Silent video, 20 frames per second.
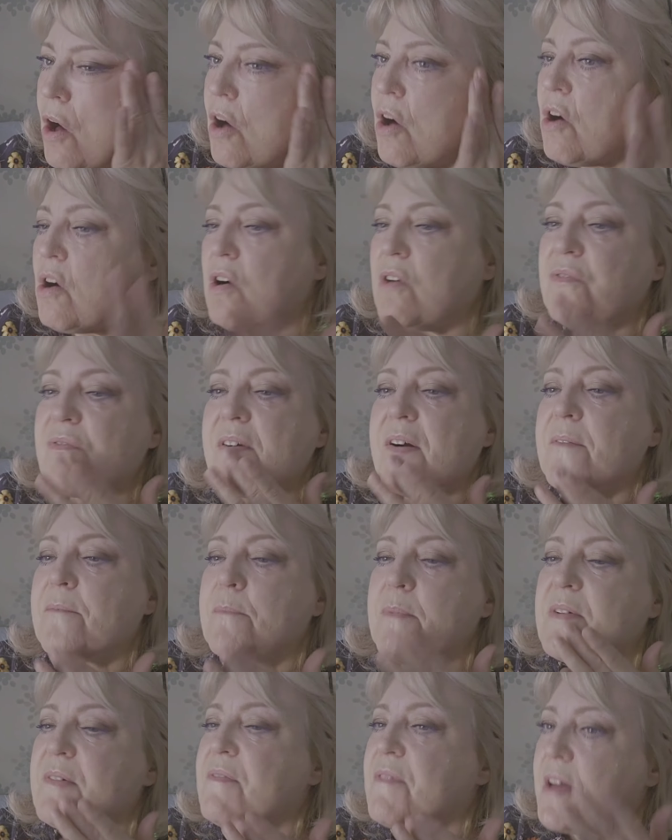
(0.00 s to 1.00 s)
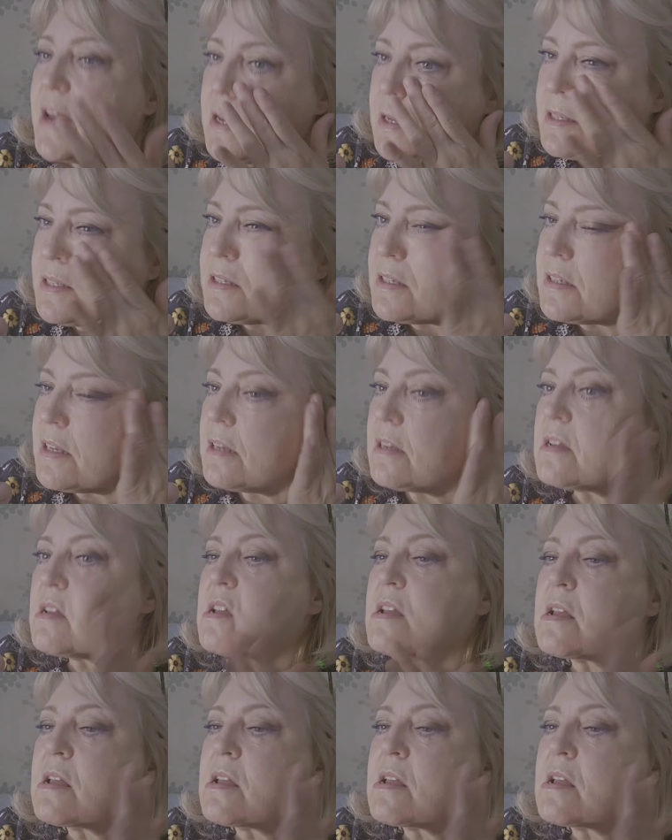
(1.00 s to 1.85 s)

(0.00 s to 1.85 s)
half of my face.